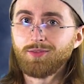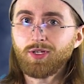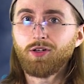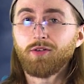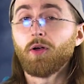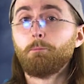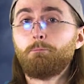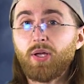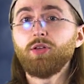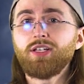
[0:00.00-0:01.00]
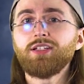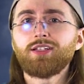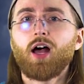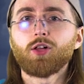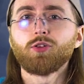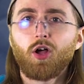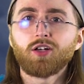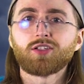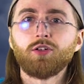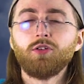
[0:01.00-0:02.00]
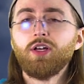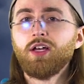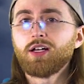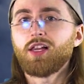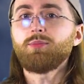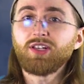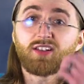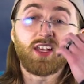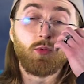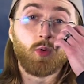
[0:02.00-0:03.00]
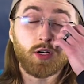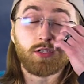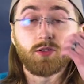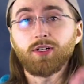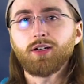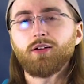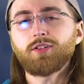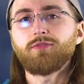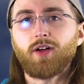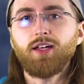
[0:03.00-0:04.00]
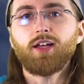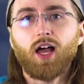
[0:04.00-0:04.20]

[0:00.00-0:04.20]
the middle of a $1 billion lawsuit claiming that they weren't doing enough to fight